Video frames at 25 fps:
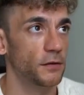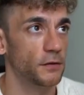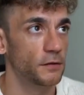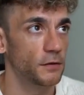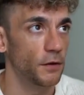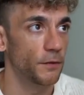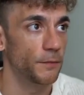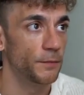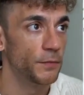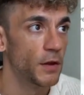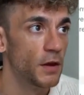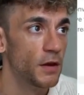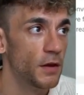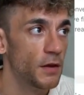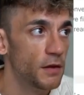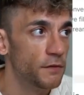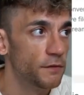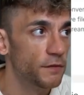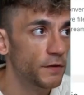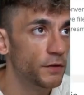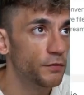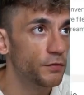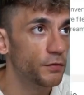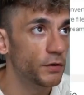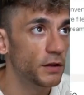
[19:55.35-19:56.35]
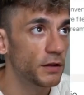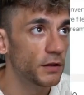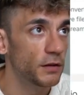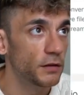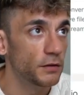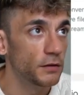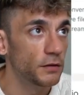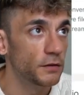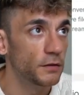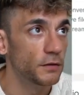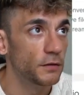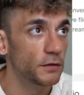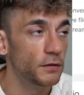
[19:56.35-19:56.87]
So Feel free
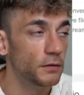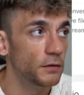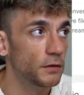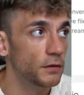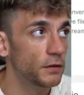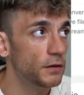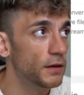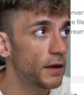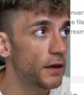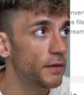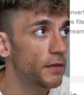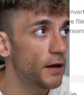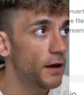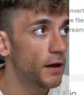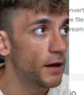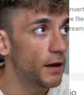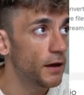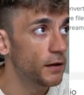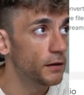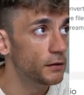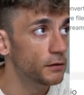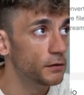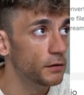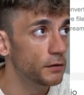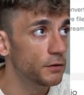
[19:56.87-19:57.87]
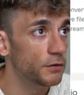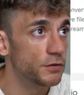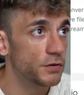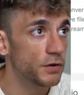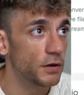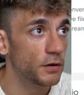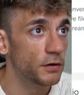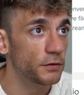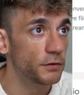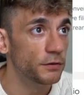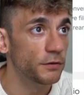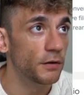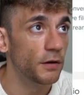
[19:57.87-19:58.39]
to get that at
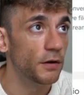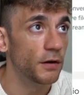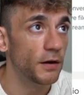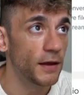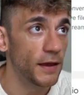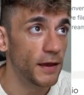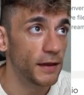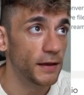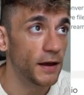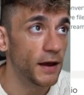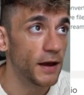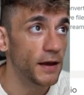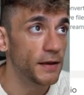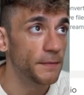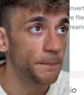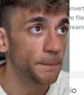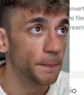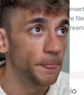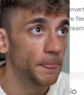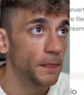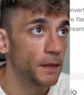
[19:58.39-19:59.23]
lutra.ai.